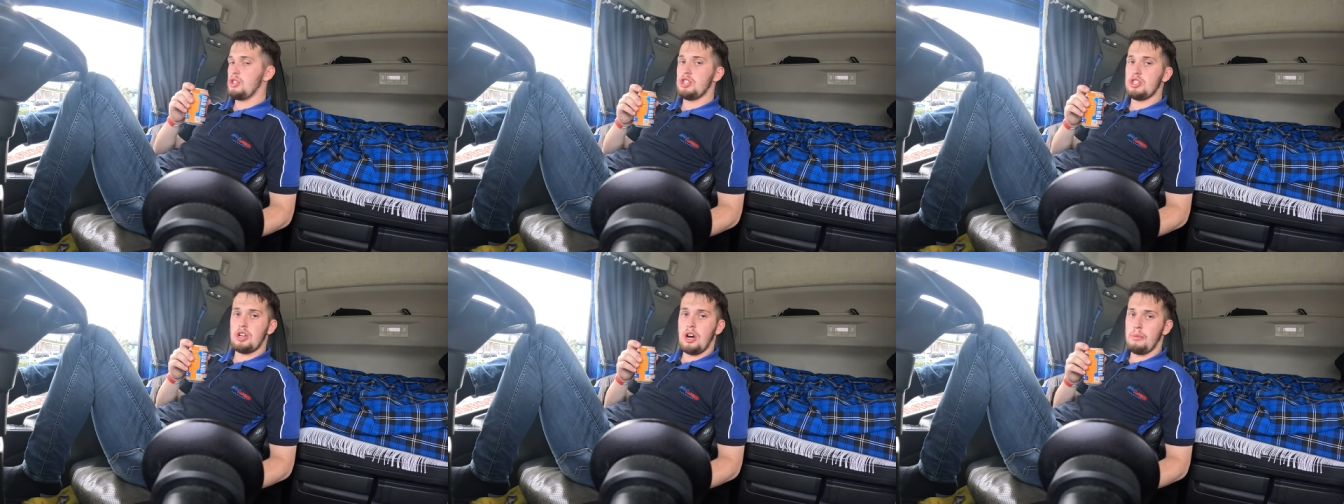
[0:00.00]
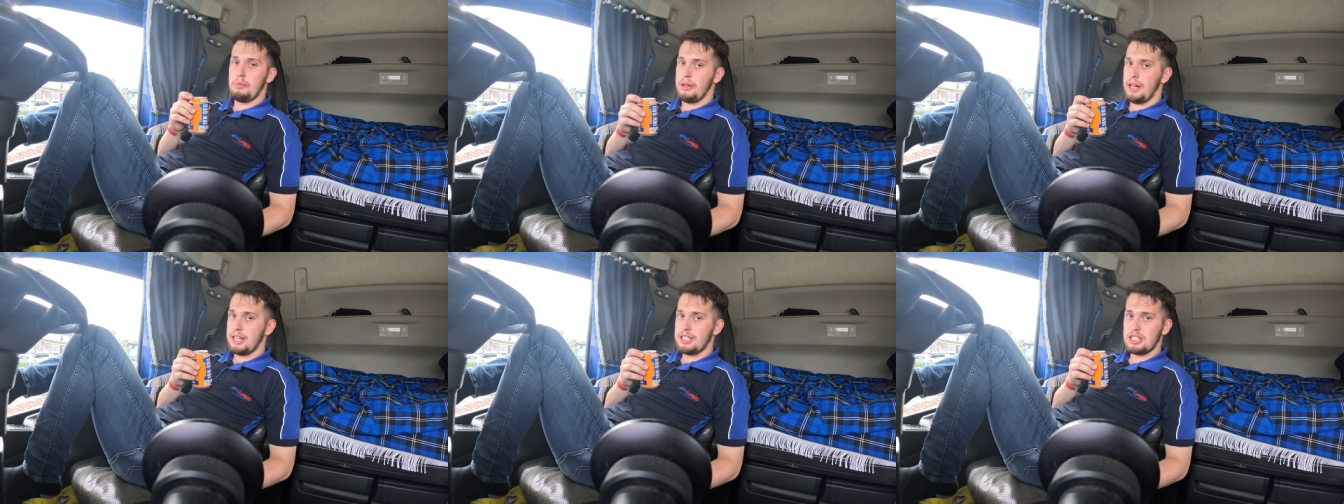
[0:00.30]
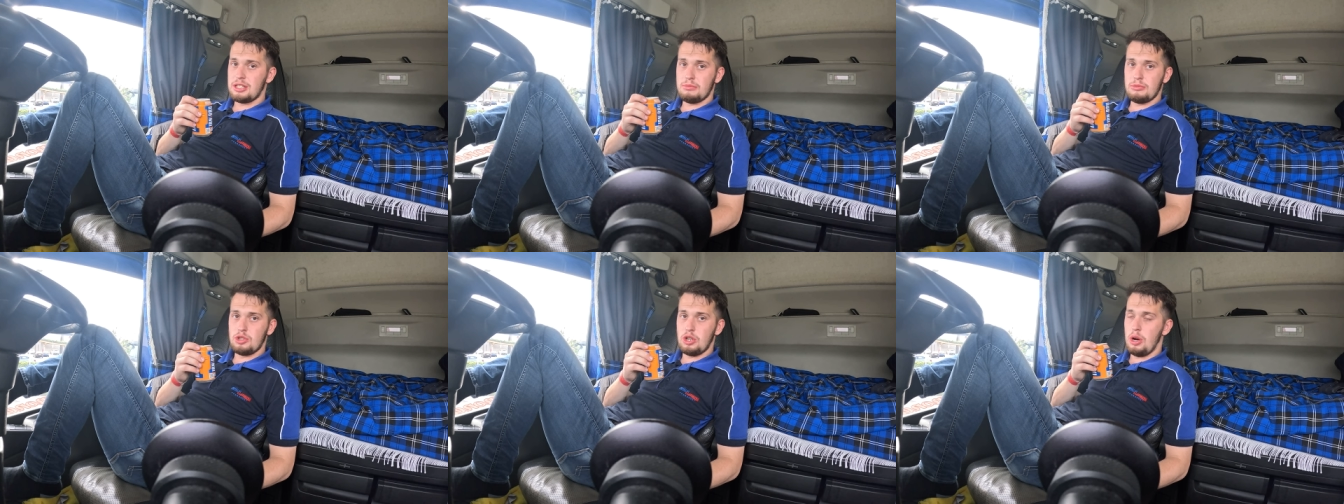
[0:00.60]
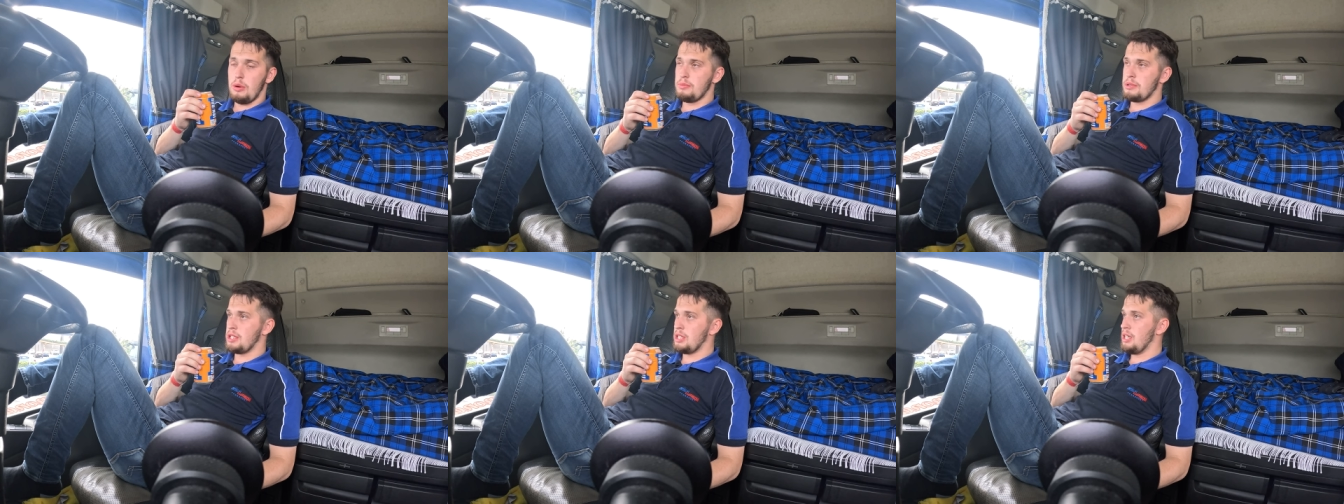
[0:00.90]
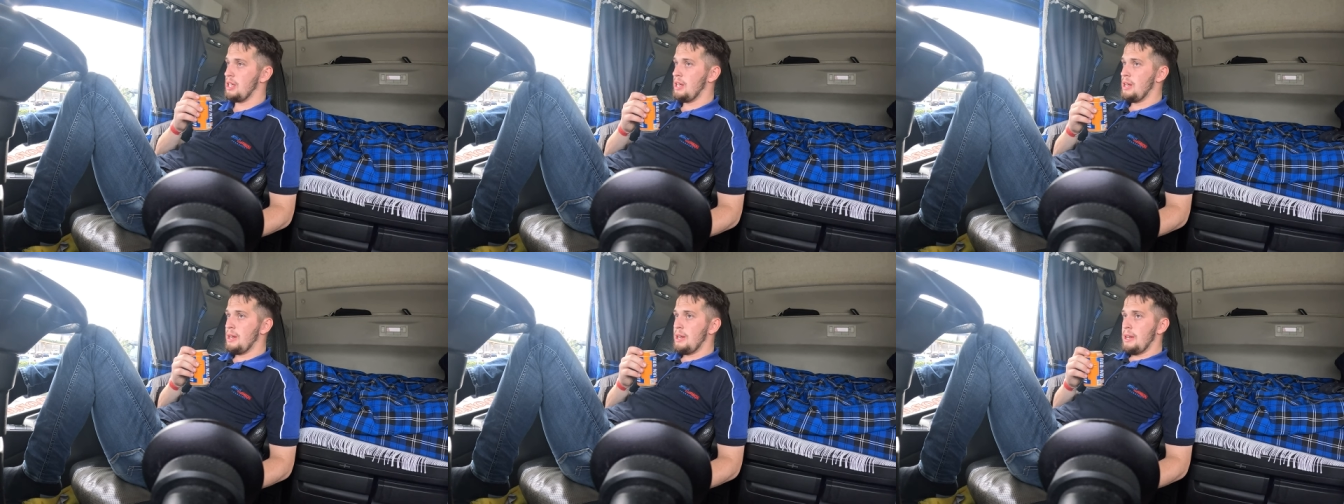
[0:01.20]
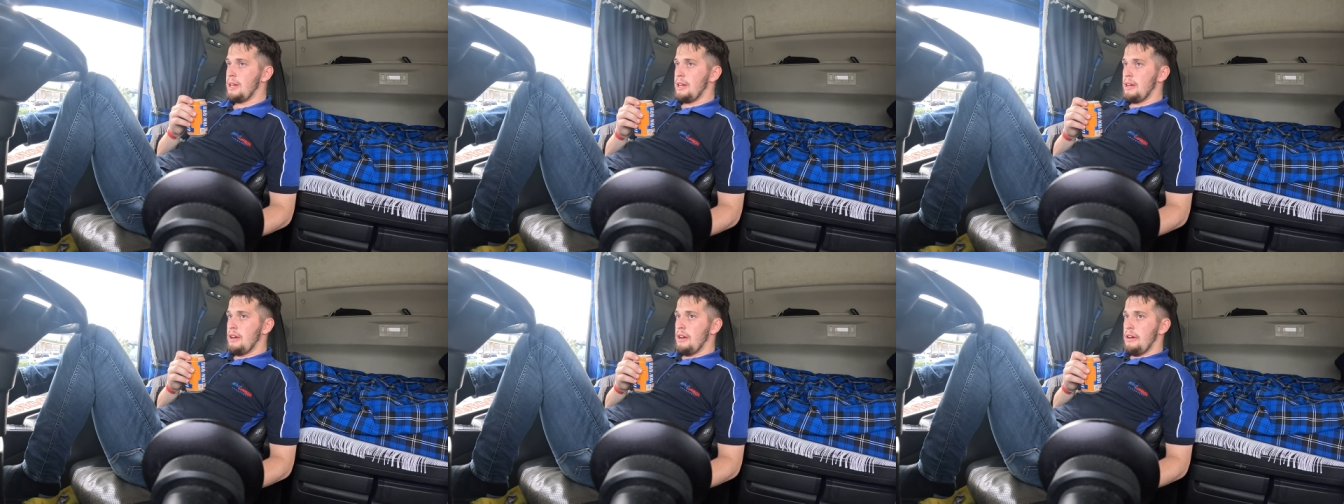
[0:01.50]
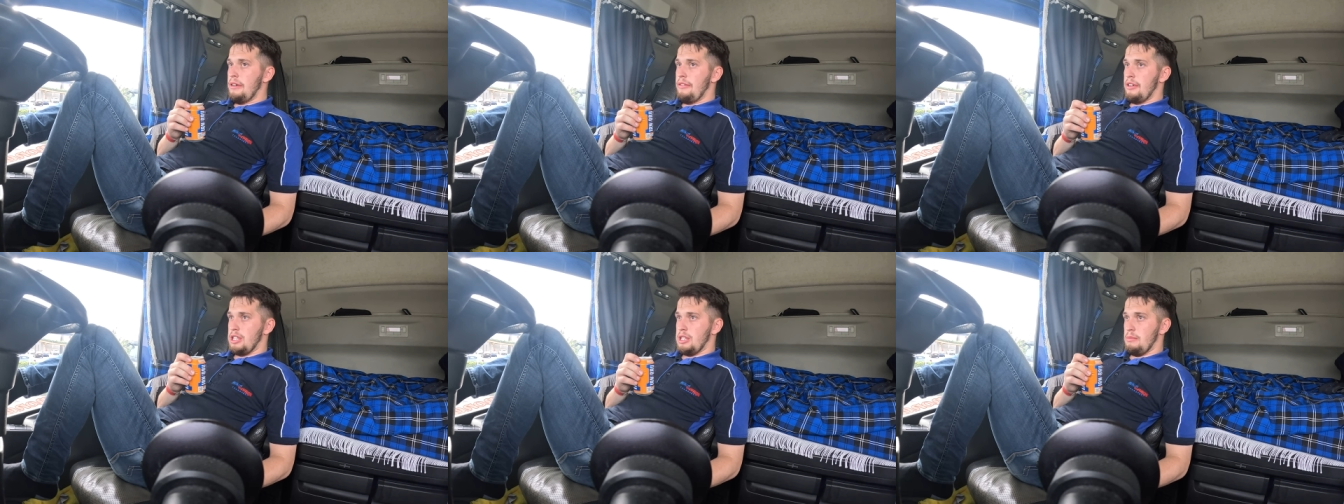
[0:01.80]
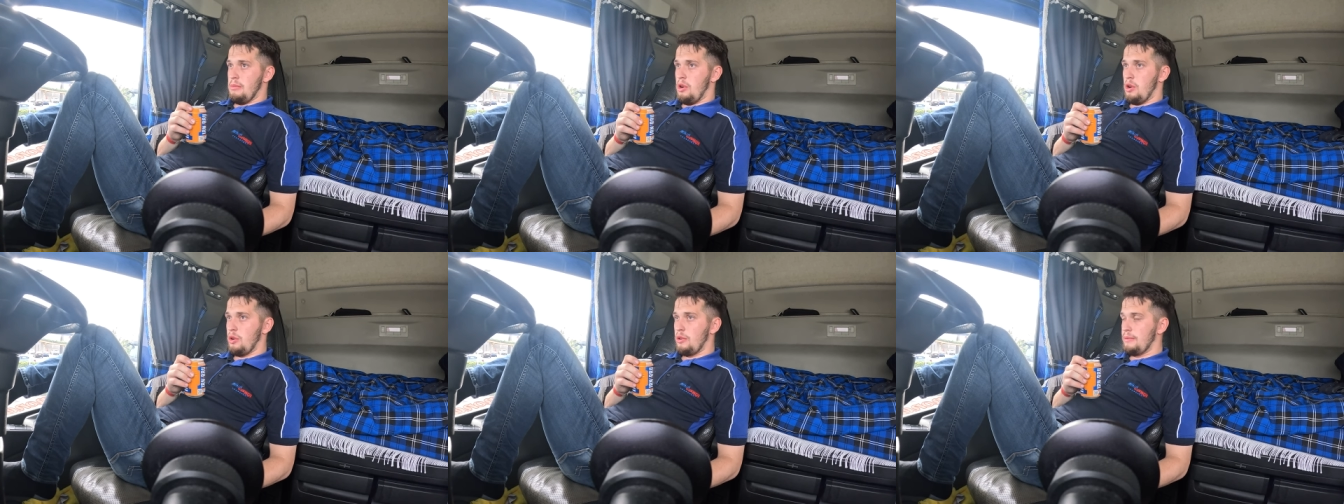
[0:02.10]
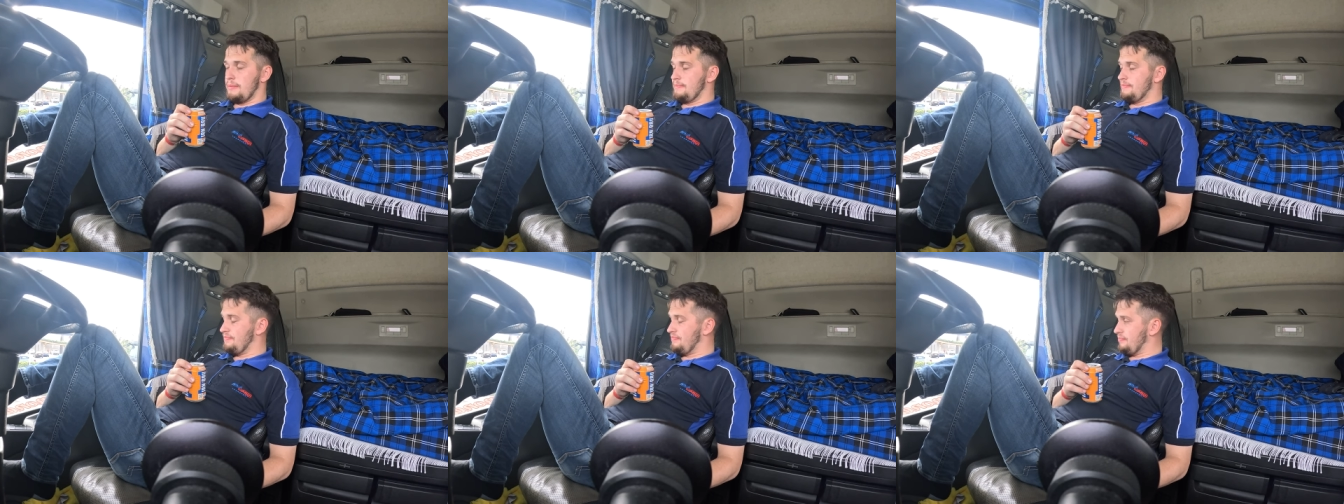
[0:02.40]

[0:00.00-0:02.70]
just gotta plan some jobs for tomorrow.